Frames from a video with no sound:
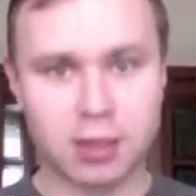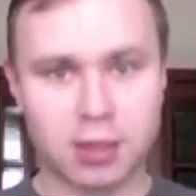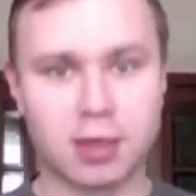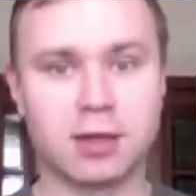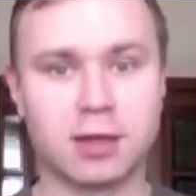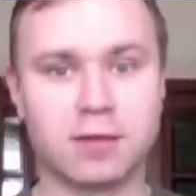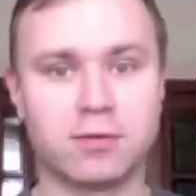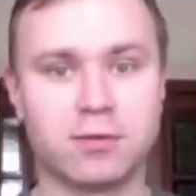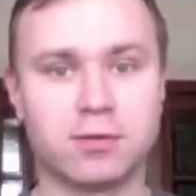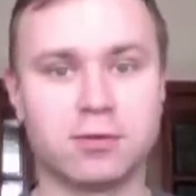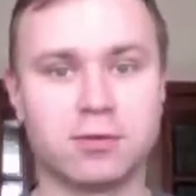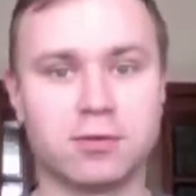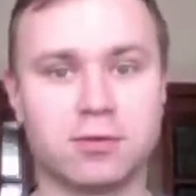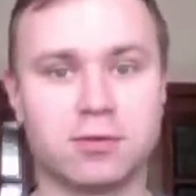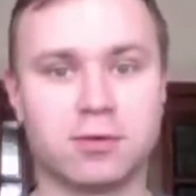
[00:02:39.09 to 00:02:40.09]
And if you
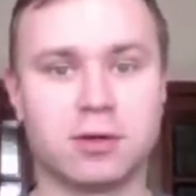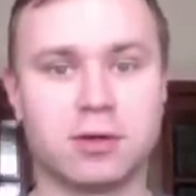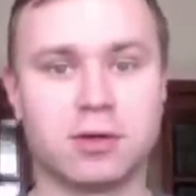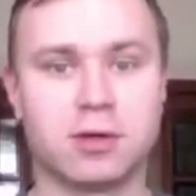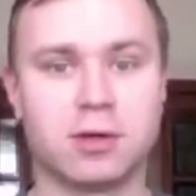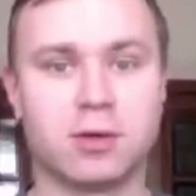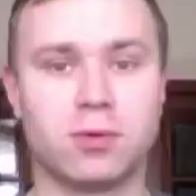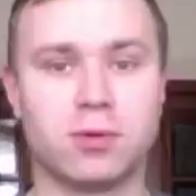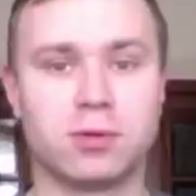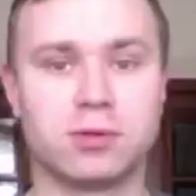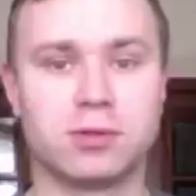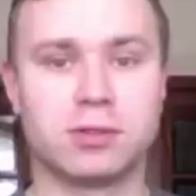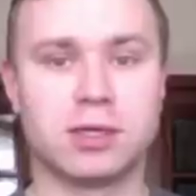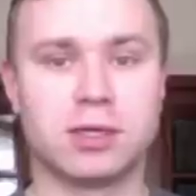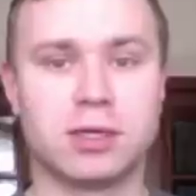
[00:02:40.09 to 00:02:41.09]
want to
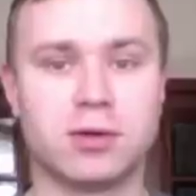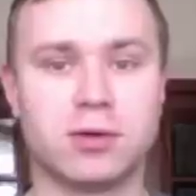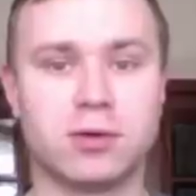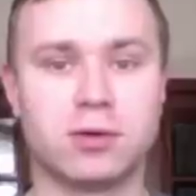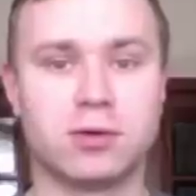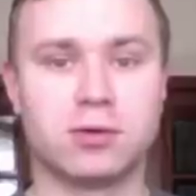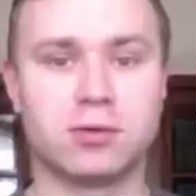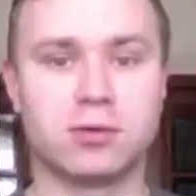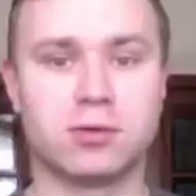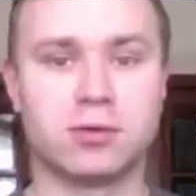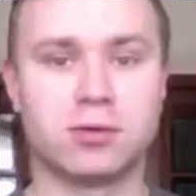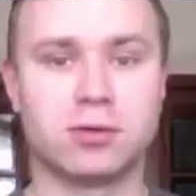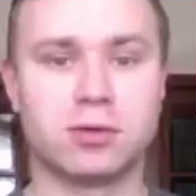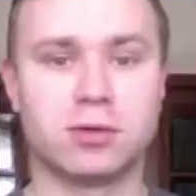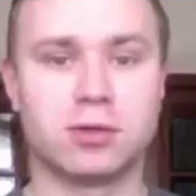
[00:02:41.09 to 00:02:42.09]
say no, you
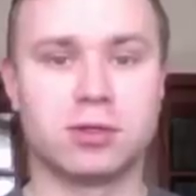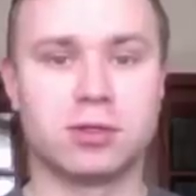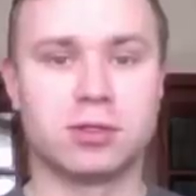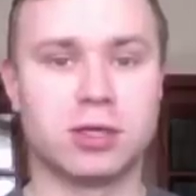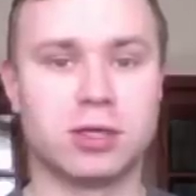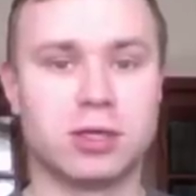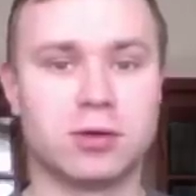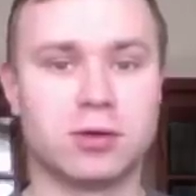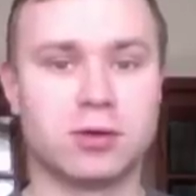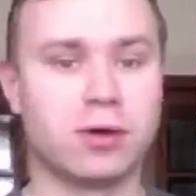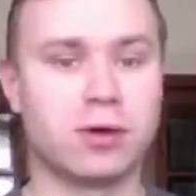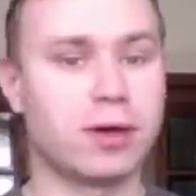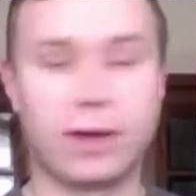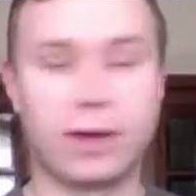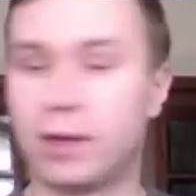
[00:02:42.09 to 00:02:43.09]
shake your
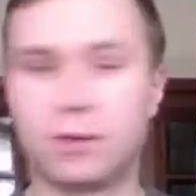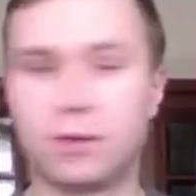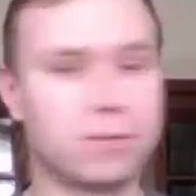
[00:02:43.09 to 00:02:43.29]
head.